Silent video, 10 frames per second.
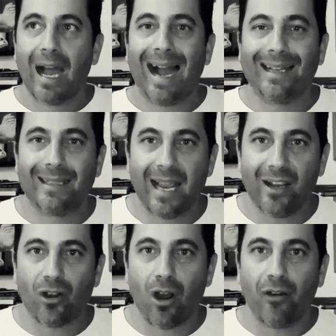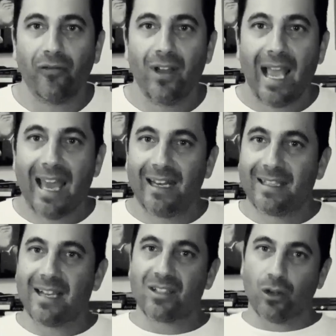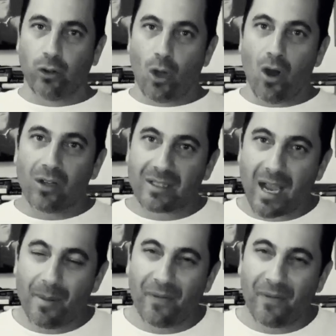I take off, and it takes a long time.